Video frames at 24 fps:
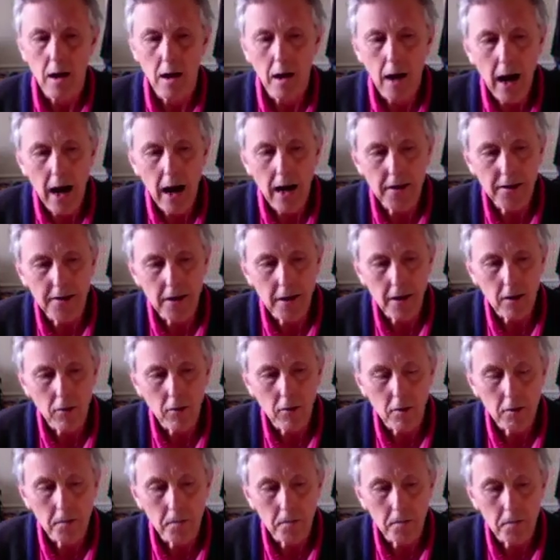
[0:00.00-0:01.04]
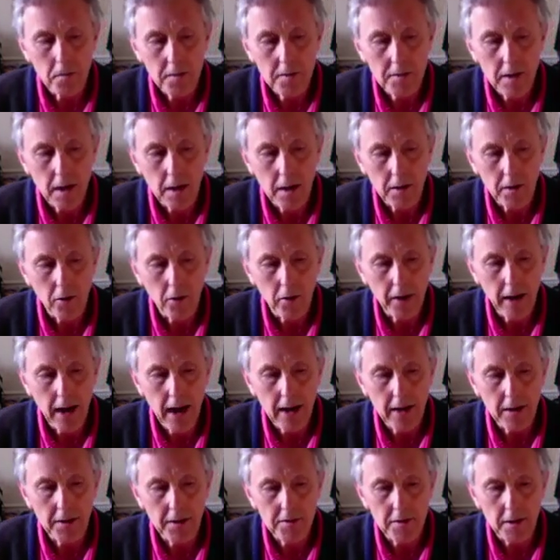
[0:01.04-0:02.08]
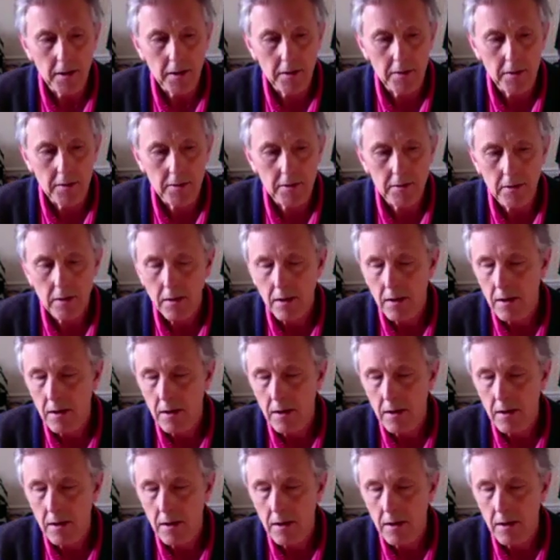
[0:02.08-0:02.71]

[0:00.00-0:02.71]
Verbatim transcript: idea of psychoanalysis,